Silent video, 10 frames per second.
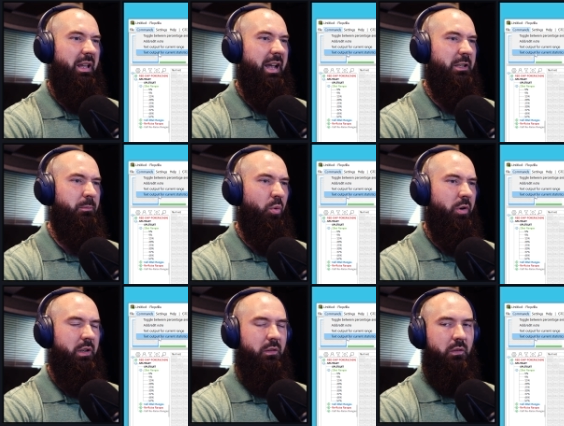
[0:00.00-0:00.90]

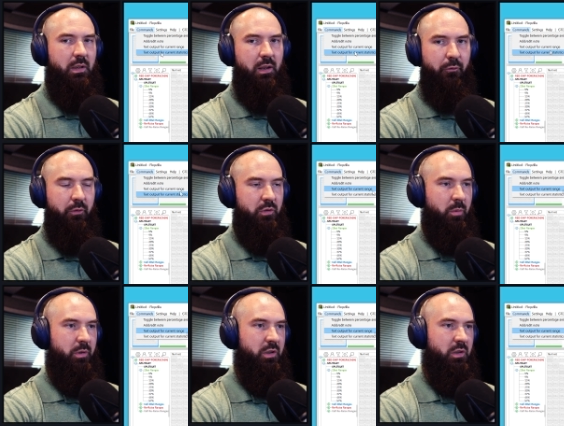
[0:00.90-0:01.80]
exporting stuff.
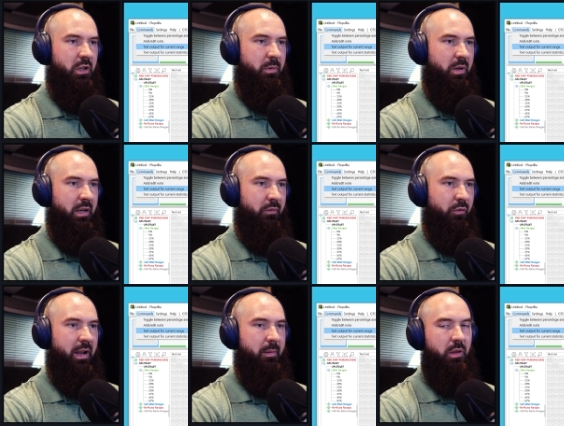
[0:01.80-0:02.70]
So we just talked about kind of
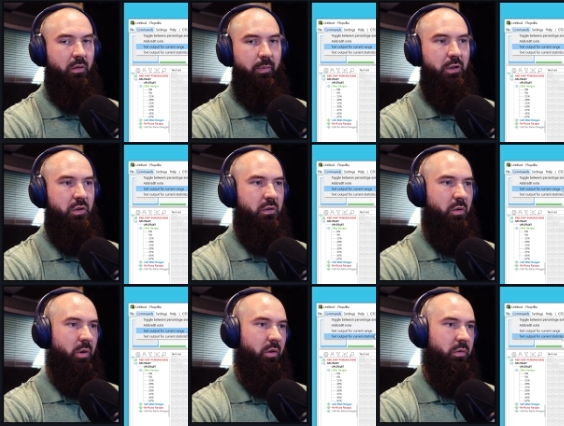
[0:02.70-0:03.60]
grabbing the ranges.
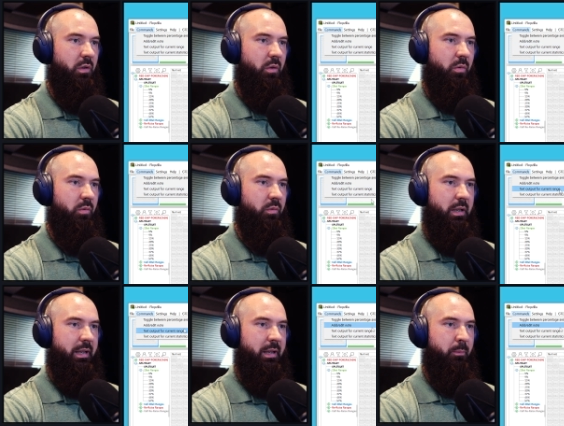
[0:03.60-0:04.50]
You can also
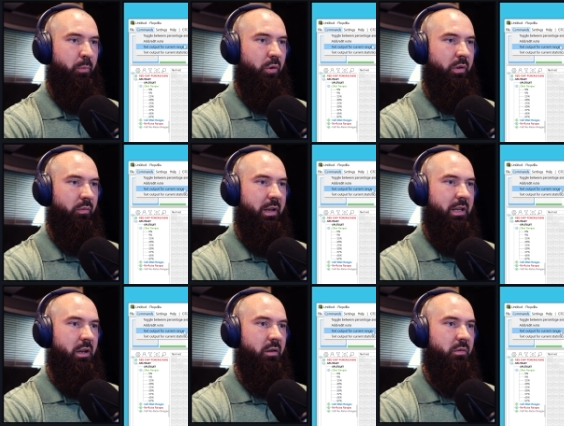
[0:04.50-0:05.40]
uh, pull it right
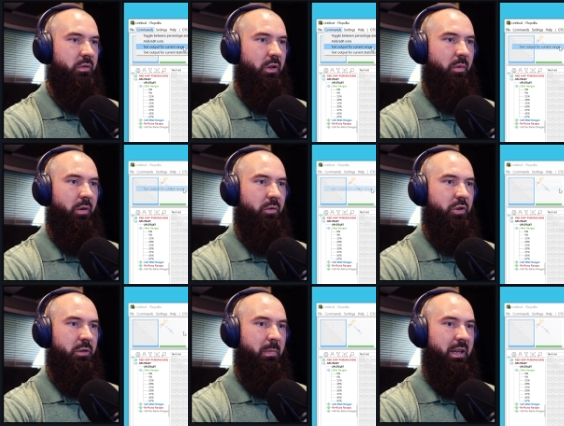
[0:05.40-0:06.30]
here. So it'll
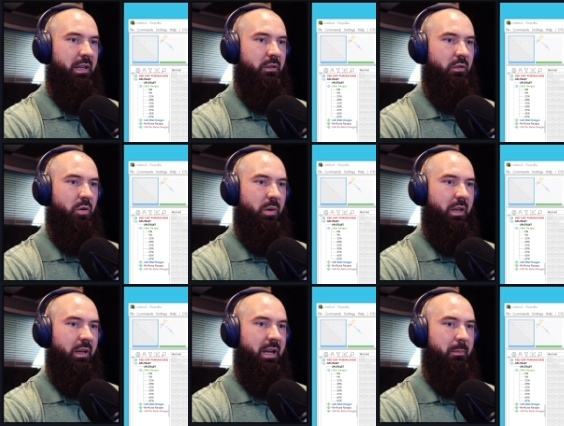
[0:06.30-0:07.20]
just make it so you
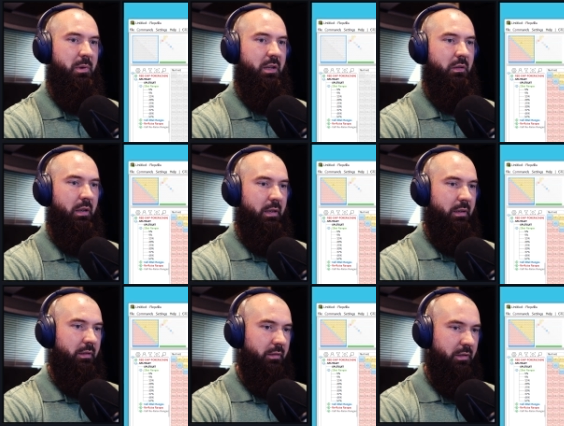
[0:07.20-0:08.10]
can copy it.
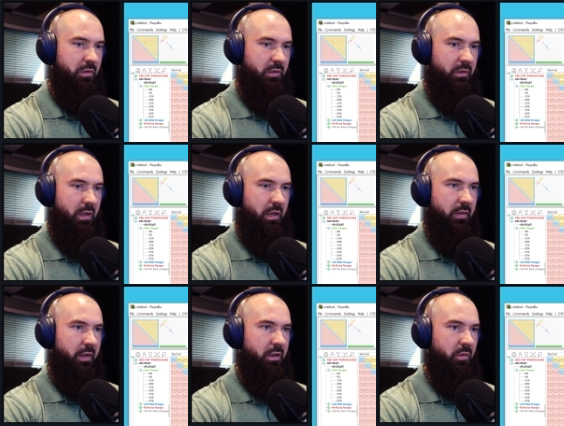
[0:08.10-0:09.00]
Let's just say
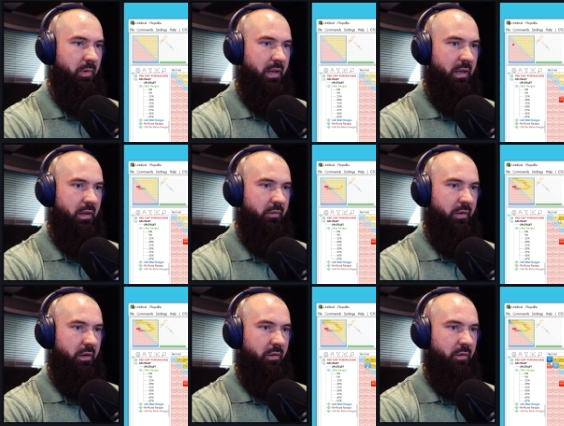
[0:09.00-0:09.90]
that you have,
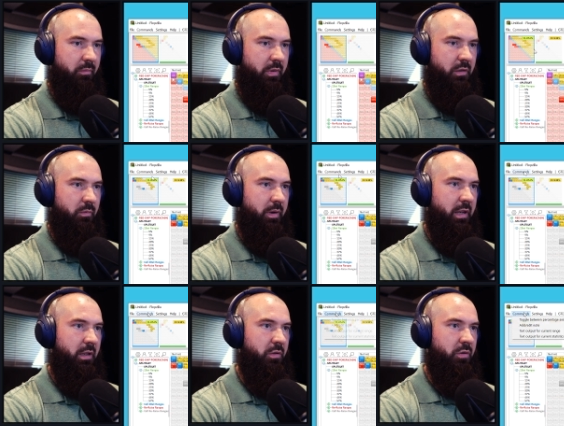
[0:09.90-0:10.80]
I don't know, this
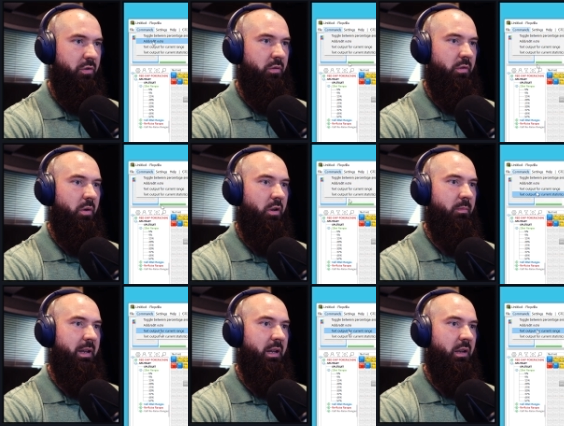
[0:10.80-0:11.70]
range, go to
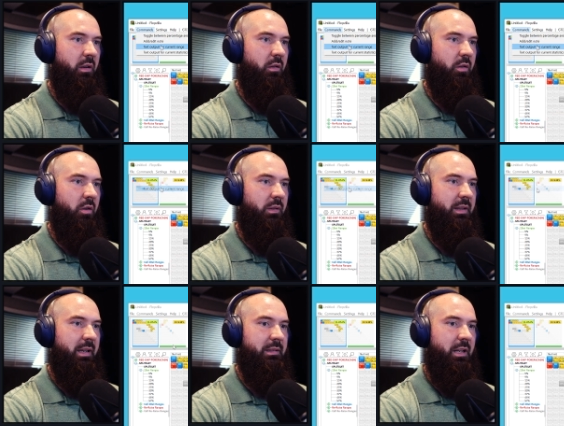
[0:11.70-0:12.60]
command, go to
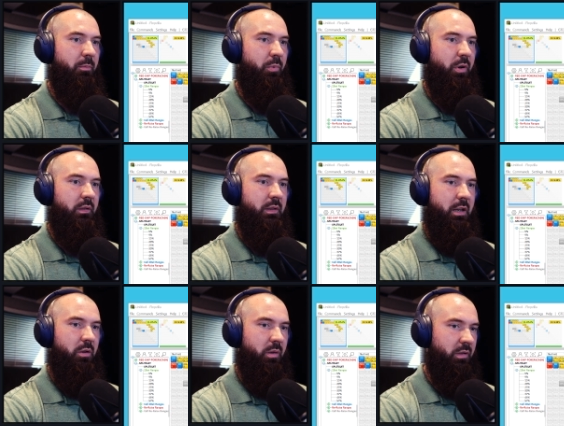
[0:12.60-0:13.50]
text output,
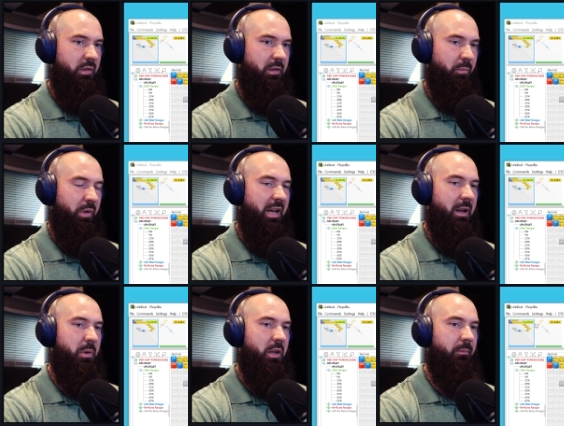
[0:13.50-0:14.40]
and you can just simply
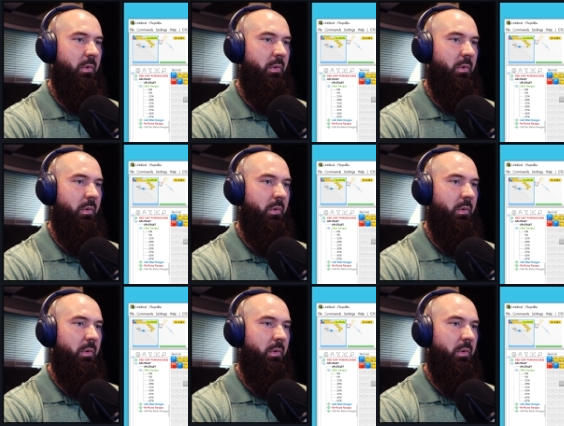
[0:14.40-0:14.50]
copy.